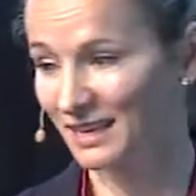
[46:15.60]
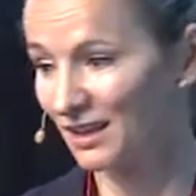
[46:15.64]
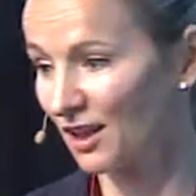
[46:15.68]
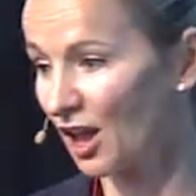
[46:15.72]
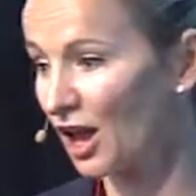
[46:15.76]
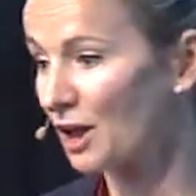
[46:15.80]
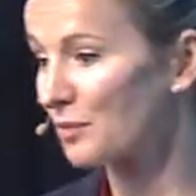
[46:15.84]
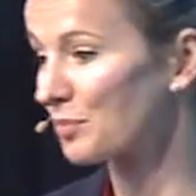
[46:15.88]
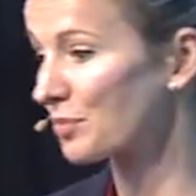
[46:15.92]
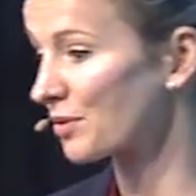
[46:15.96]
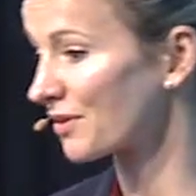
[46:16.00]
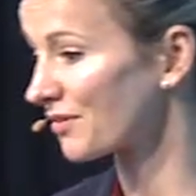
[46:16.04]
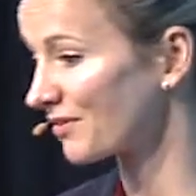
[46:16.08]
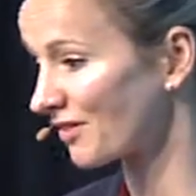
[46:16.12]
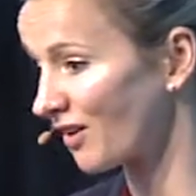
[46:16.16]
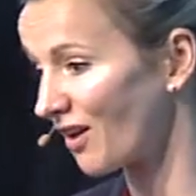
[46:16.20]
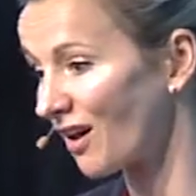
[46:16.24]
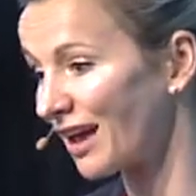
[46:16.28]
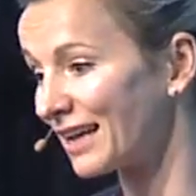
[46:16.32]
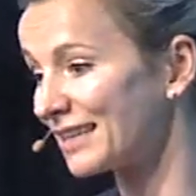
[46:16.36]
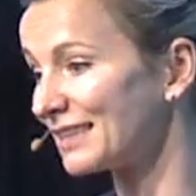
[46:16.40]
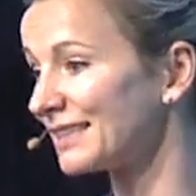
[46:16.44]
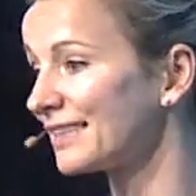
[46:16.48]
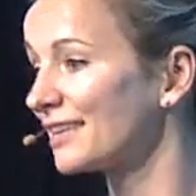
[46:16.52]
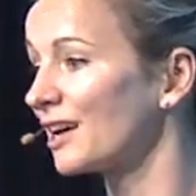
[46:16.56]
I'd
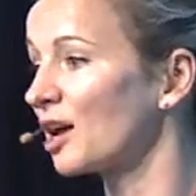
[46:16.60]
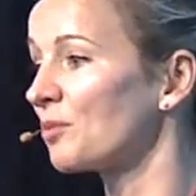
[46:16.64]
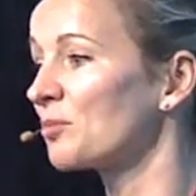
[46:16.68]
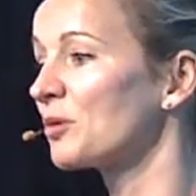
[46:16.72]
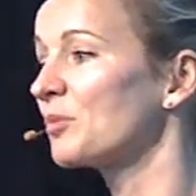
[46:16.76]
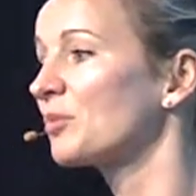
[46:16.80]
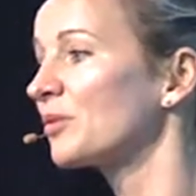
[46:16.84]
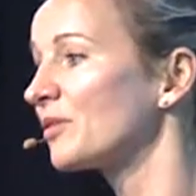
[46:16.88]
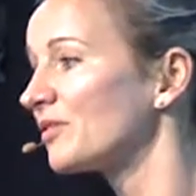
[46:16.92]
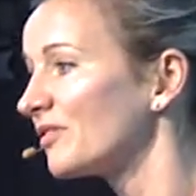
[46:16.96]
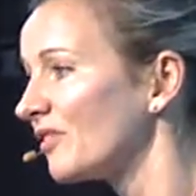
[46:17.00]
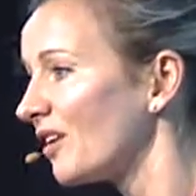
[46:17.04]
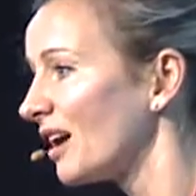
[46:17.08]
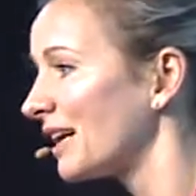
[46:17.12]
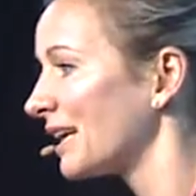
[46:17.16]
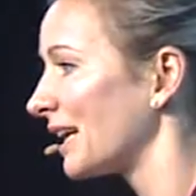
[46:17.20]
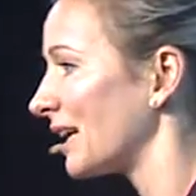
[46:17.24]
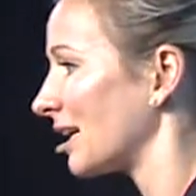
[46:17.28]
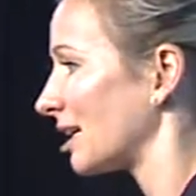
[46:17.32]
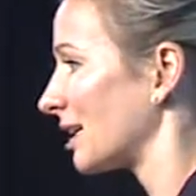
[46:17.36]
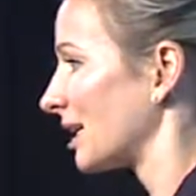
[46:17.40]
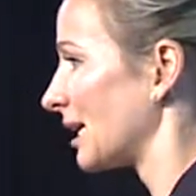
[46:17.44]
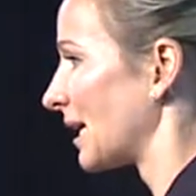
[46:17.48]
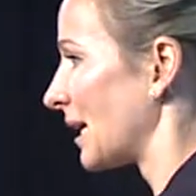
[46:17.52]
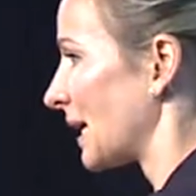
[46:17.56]
provide. Yeah, I'm a
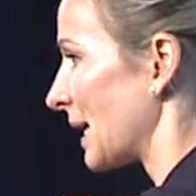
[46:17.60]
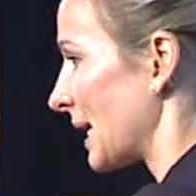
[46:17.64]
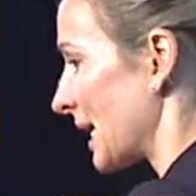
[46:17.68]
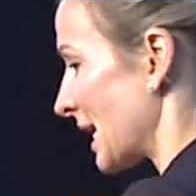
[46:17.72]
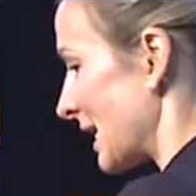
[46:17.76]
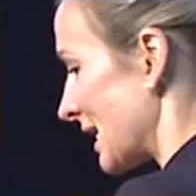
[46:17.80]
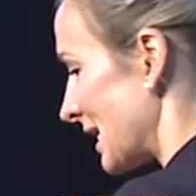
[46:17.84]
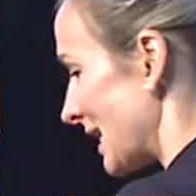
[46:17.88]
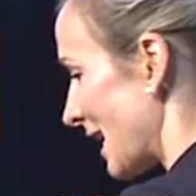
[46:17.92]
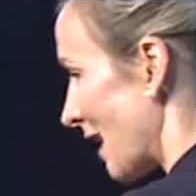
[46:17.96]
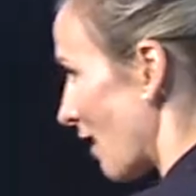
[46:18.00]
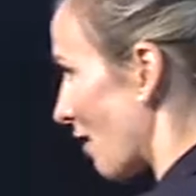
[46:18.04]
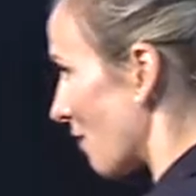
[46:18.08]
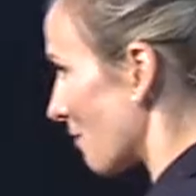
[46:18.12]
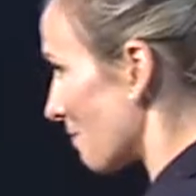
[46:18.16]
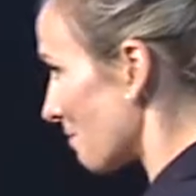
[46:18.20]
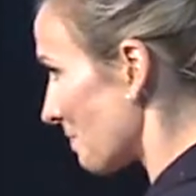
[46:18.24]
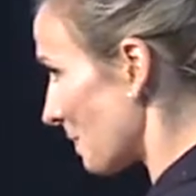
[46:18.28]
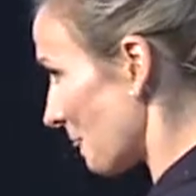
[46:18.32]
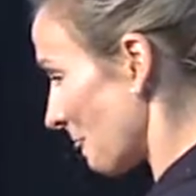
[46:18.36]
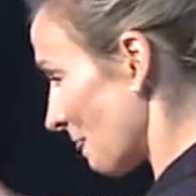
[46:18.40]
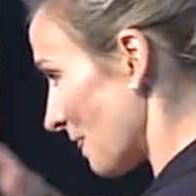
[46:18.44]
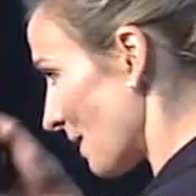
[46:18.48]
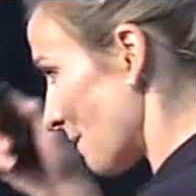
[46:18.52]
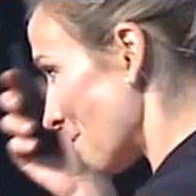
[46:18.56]
provider. Now,
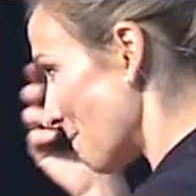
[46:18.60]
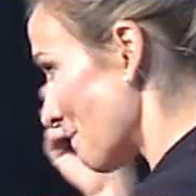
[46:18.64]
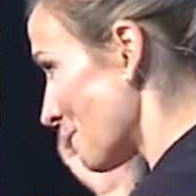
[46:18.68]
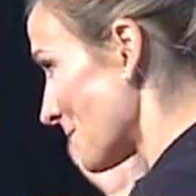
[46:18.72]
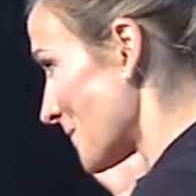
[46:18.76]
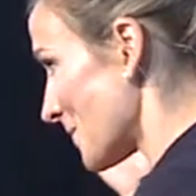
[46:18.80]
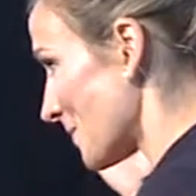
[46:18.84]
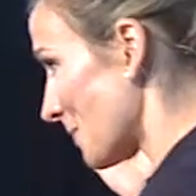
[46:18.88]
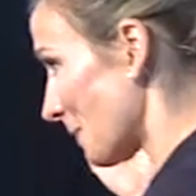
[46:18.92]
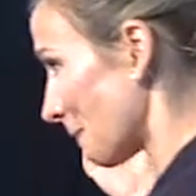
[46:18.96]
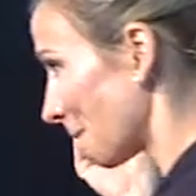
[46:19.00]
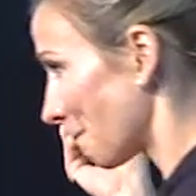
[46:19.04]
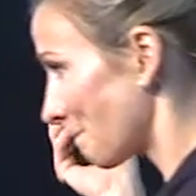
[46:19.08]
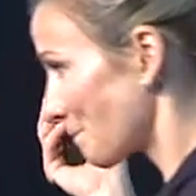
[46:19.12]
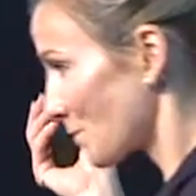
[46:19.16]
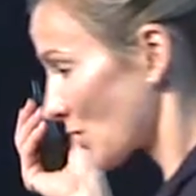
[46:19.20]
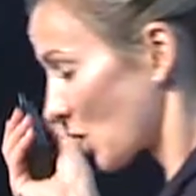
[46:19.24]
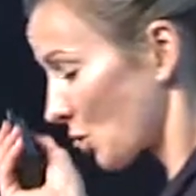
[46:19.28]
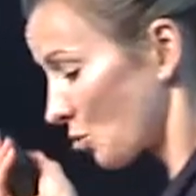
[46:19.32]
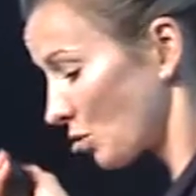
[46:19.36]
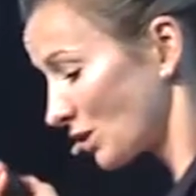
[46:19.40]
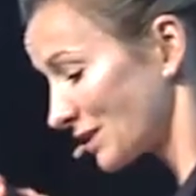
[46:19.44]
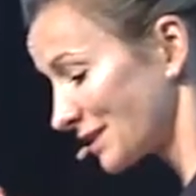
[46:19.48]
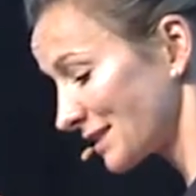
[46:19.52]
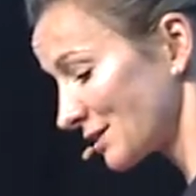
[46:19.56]

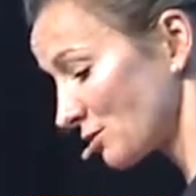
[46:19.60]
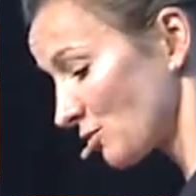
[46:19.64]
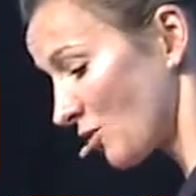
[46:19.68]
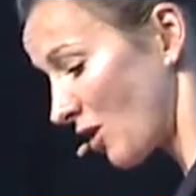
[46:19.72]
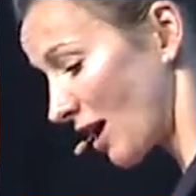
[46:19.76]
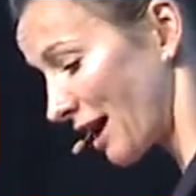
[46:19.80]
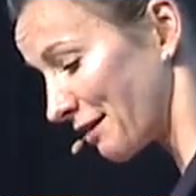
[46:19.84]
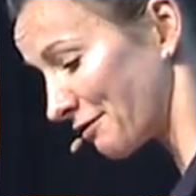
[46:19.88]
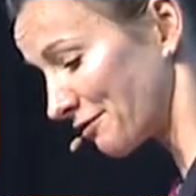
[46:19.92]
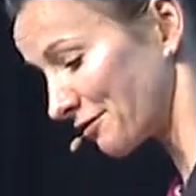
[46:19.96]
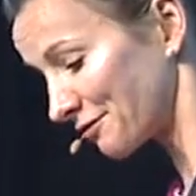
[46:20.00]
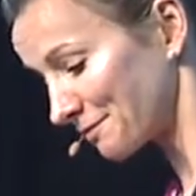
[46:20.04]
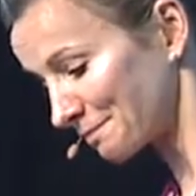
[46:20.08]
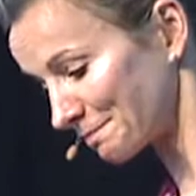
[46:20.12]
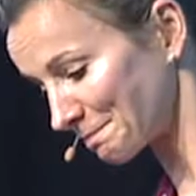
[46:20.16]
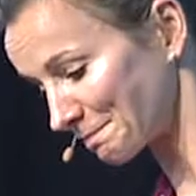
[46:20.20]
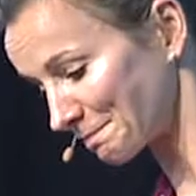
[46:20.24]
what's the wife?